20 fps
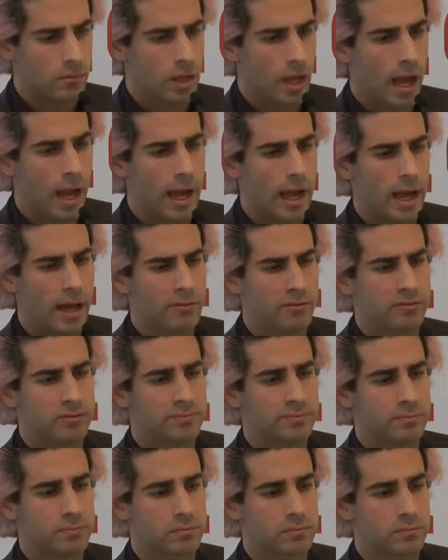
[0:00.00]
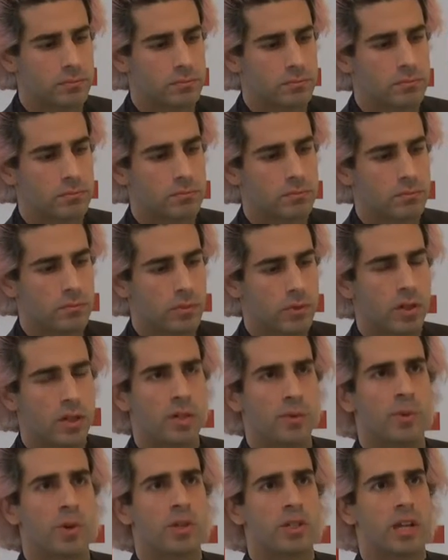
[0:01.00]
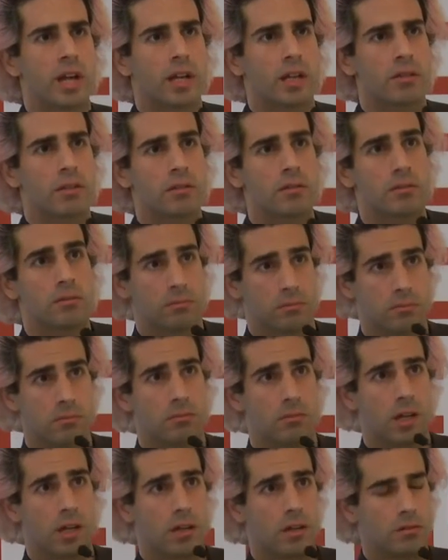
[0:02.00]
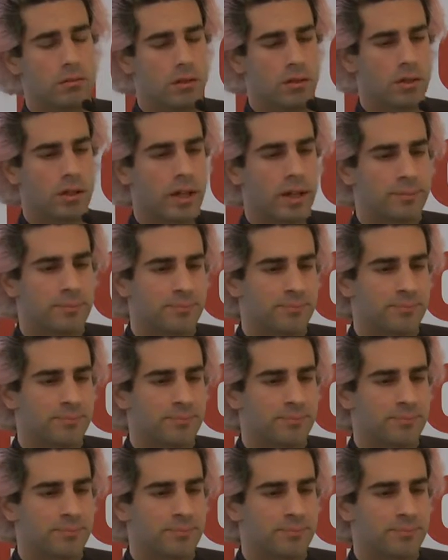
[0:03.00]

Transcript: I have 30 more seconds. Yeah? Okay.